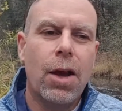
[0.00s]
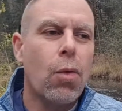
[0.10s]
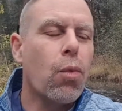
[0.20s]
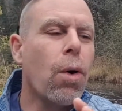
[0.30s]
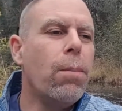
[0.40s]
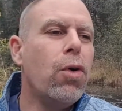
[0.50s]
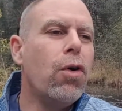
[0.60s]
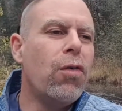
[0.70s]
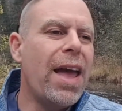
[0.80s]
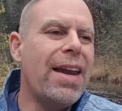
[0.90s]

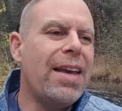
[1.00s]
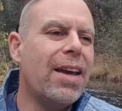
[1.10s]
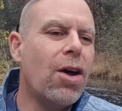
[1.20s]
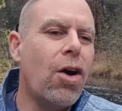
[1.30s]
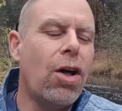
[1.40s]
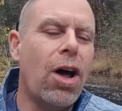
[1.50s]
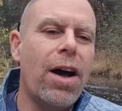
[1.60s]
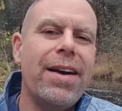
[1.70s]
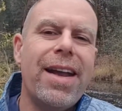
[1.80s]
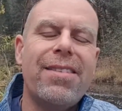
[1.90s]
Remove any and all
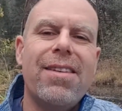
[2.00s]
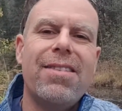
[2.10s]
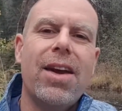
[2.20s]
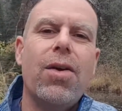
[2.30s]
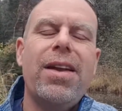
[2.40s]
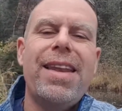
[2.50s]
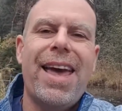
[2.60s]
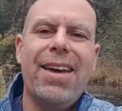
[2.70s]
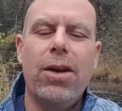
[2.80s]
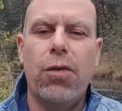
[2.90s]
unnecessary
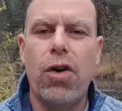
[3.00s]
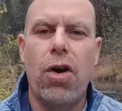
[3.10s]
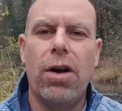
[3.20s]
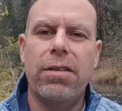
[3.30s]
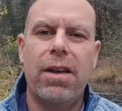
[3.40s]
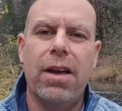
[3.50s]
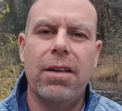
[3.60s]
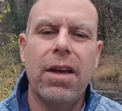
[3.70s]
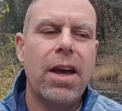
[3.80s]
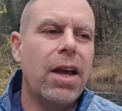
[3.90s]
negative content.
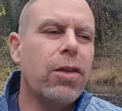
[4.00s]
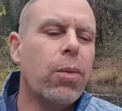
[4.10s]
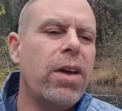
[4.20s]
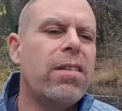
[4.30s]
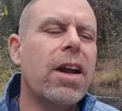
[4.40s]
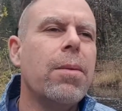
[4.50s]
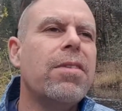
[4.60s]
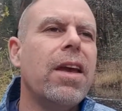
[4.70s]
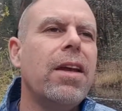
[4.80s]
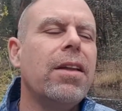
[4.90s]
And the reason I'm
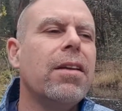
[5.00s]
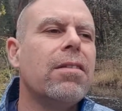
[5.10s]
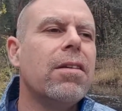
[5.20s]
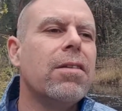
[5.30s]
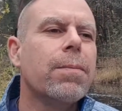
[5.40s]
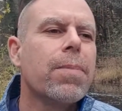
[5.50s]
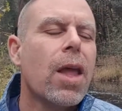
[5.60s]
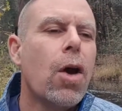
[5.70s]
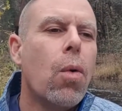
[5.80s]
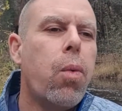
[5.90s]
saying this is,
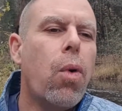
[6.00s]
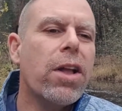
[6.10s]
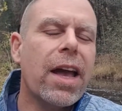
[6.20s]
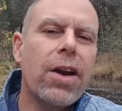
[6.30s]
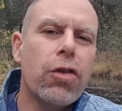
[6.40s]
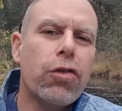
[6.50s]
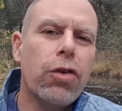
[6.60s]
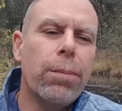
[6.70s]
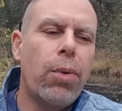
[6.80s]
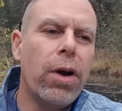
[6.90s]
at a
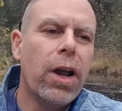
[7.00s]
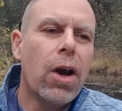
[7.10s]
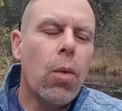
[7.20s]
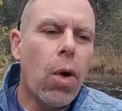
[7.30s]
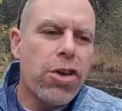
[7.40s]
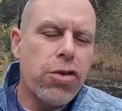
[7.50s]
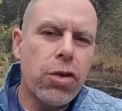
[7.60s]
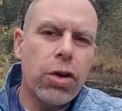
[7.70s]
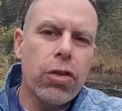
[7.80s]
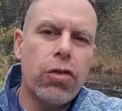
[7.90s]
certain point, what you
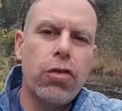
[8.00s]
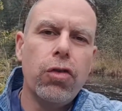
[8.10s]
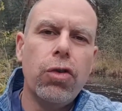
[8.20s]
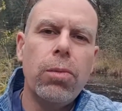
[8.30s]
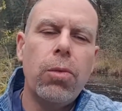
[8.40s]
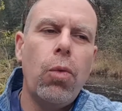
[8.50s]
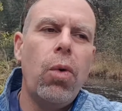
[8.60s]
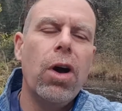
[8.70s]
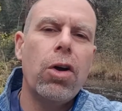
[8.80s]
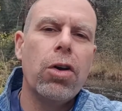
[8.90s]
consume
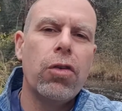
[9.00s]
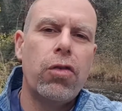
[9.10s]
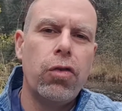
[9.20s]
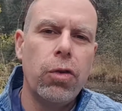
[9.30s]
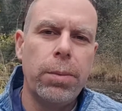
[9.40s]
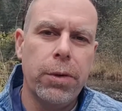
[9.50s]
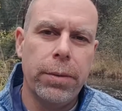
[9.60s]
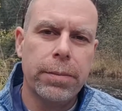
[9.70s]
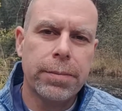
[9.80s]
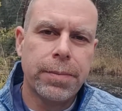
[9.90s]
will consume you.
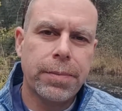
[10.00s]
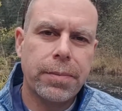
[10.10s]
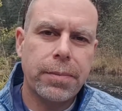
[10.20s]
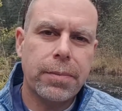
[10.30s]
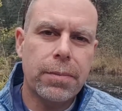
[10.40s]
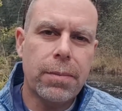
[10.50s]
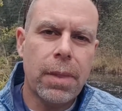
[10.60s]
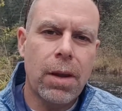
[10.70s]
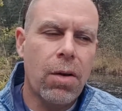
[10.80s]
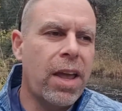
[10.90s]

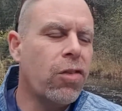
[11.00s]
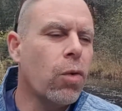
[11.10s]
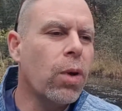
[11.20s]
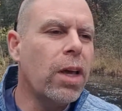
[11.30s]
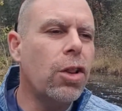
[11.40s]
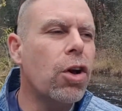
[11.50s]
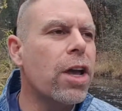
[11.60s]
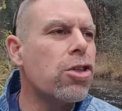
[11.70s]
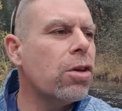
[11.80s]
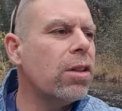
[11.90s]
Okay, so really look
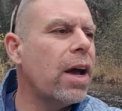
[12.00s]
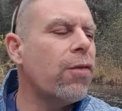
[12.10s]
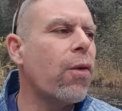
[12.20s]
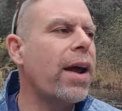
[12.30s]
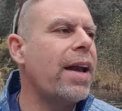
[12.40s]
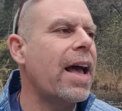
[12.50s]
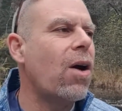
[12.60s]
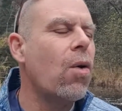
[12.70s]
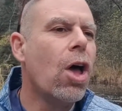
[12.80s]
at your life right now.